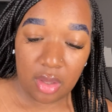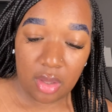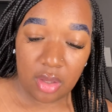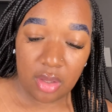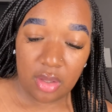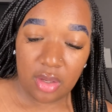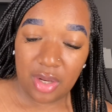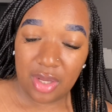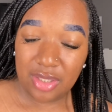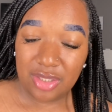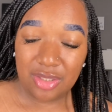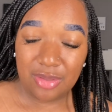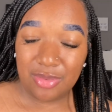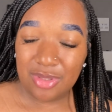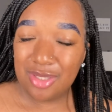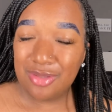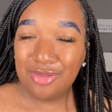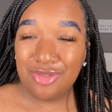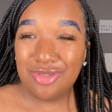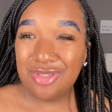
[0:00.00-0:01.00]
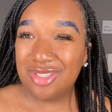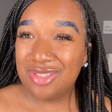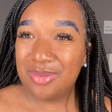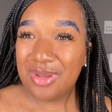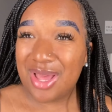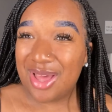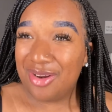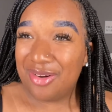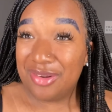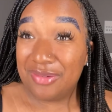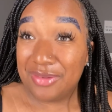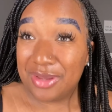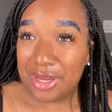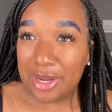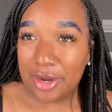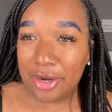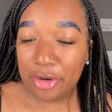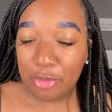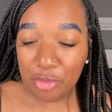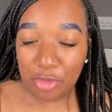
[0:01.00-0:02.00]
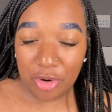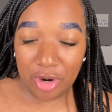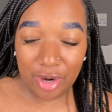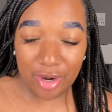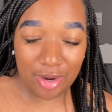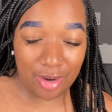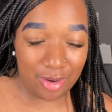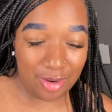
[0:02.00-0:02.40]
You know how sometimes you just, I don't even care anymore.